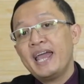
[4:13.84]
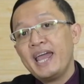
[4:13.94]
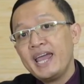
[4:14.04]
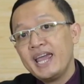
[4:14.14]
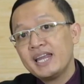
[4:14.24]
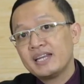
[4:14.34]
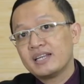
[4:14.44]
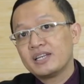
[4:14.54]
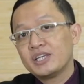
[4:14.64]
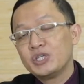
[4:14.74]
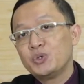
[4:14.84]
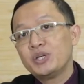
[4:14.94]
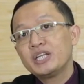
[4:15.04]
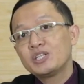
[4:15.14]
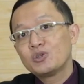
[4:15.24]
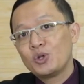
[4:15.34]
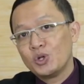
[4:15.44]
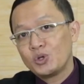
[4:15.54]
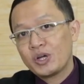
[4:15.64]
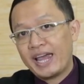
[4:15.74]
And you need to
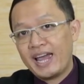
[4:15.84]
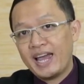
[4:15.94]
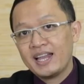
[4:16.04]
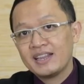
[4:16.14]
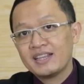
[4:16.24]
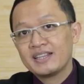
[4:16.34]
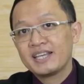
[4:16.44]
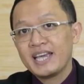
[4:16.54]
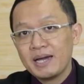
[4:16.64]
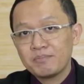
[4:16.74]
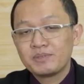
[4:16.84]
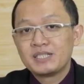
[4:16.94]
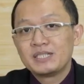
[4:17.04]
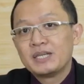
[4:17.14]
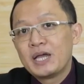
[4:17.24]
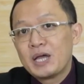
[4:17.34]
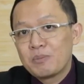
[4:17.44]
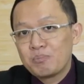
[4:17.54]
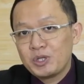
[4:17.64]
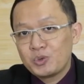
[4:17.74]
look at the gaps
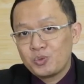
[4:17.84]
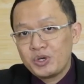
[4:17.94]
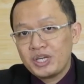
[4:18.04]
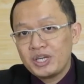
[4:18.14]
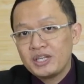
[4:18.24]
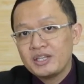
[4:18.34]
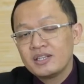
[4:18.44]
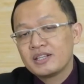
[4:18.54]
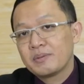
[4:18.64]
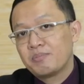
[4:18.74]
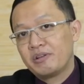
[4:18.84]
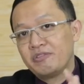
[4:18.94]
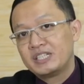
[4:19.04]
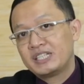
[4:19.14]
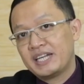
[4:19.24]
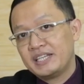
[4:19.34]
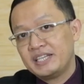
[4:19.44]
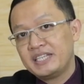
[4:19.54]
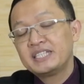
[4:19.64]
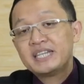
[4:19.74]
between the previous
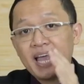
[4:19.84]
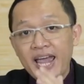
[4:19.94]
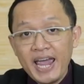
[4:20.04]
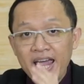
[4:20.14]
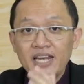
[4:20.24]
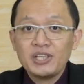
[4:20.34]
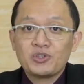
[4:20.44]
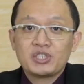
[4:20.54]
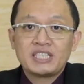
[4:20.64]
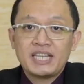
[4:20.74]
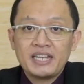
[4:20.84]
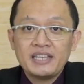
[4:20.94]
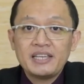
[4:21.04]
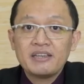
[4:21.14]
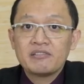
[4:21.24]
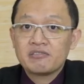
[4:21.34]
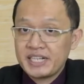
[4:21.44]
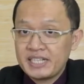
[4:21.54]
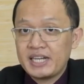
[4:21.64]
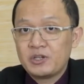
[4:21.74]
studies and your study
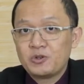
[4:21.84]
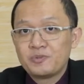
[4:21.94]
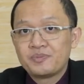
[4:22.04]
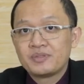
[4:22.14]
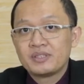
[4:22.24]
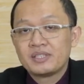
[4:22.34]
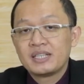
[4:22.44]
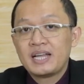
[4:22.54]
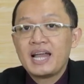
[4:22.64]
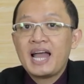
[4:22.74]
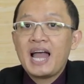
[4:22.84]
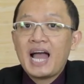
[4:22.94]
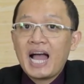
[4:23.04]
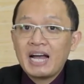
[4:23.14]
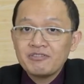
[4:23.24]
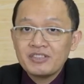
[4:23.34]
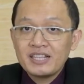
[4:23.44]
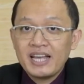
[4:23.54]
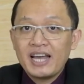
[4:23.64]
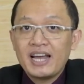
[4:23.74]
right now. After
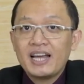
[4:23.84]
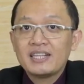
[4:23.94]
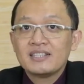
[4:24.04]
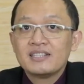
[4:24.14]
that,